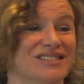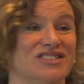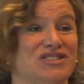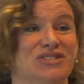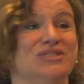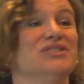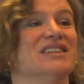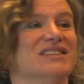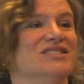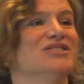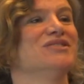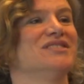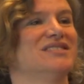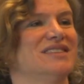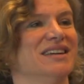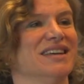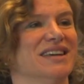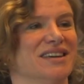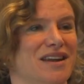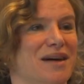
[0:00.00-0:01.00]
students who
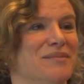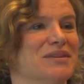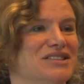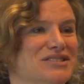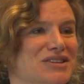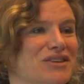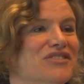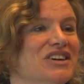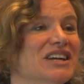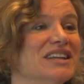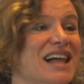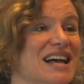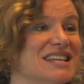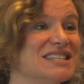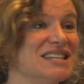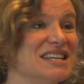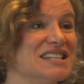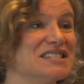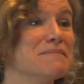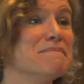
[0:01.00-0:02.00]
study economics don't realize
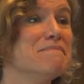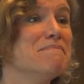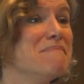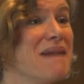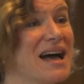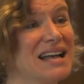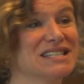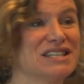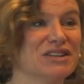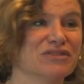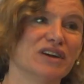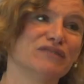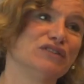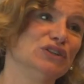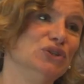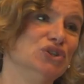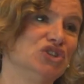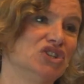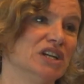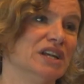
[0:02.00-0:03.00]
this. Massive
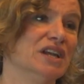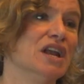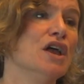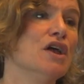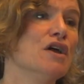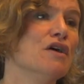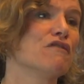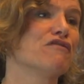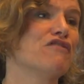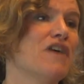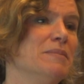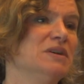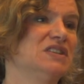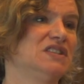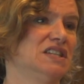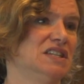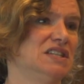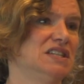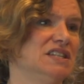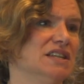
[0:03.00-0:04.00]
revolution from a
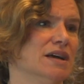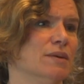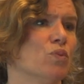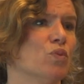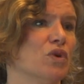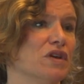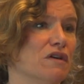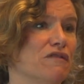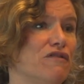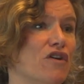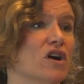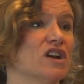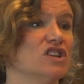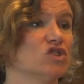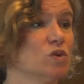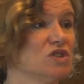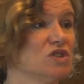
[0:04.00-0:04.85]
system where the focus